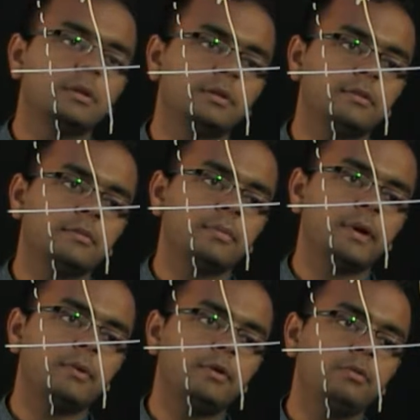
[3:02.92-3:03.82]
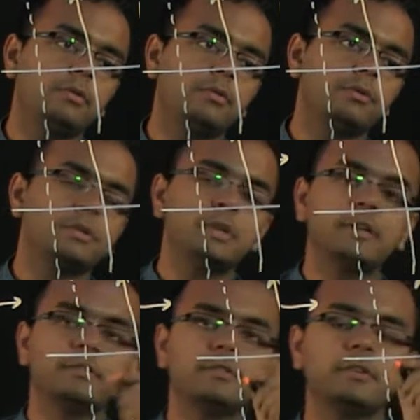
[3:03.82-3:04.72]
this is pi by 2. The question
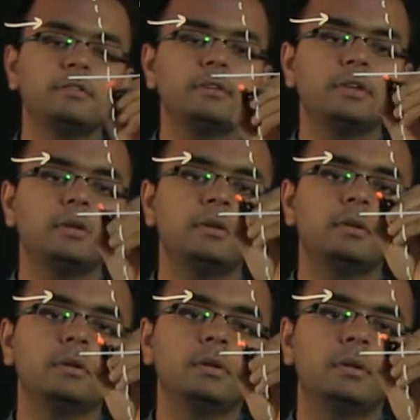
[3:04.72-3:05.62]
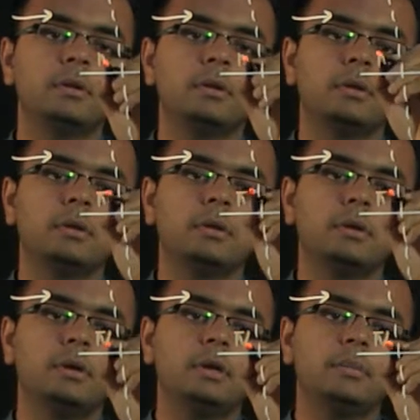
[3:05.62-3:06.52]
asks us in
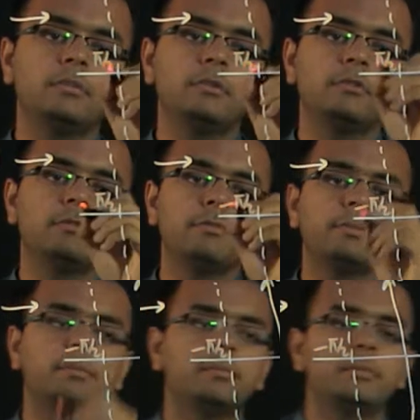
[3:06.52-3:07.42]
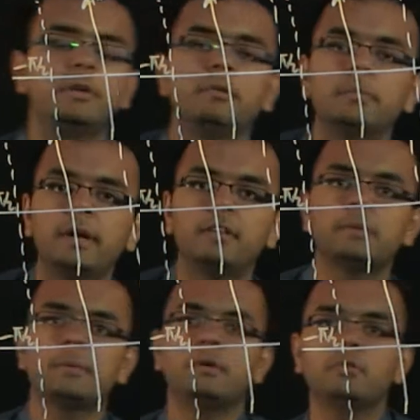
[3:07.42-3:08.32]
terms of between minus
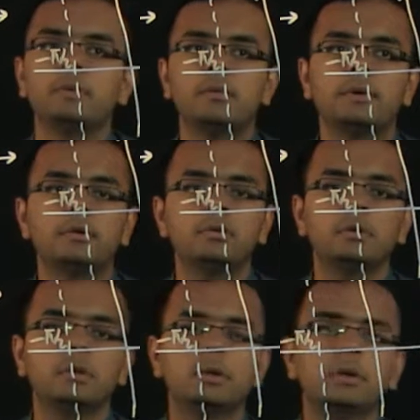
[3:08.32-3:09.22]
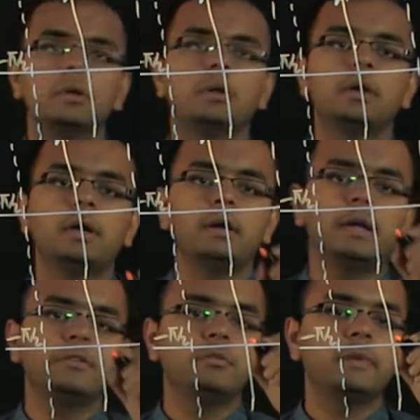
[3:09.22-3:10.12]
pi by 2 to pi by 2, and as you